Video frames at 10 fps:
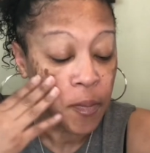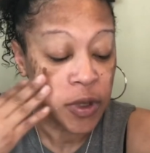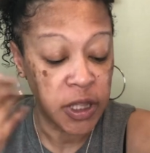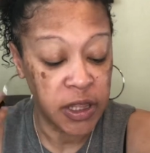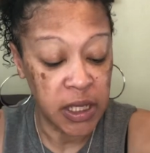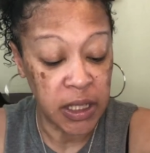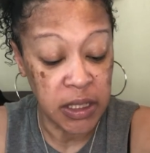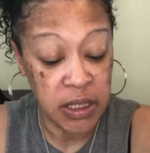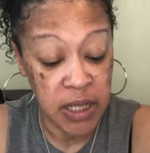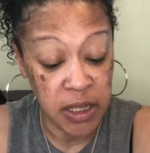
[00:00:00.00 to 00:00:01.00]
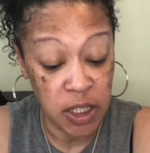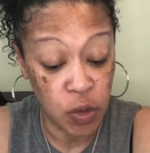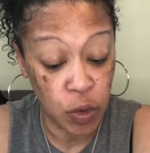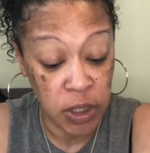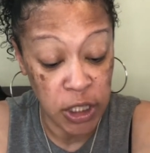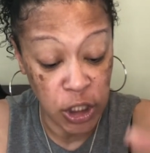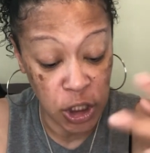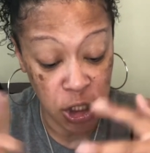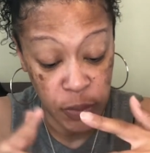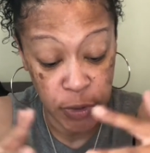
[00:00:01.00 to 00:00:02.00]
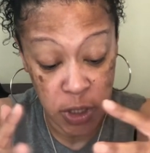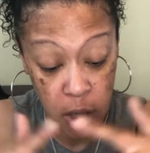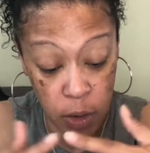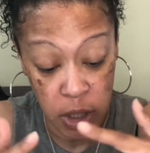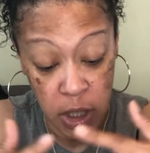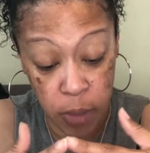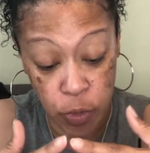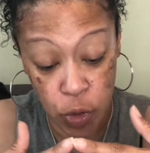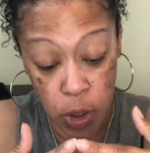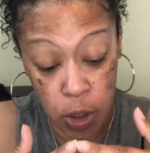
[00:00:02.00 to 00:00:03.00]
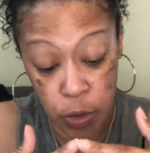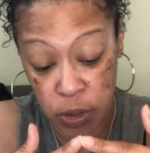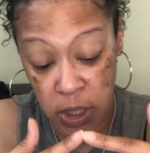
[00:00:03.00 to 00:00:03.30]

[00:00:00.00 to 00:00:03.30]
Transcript: But the thing is, is that this relationship has already come to a close.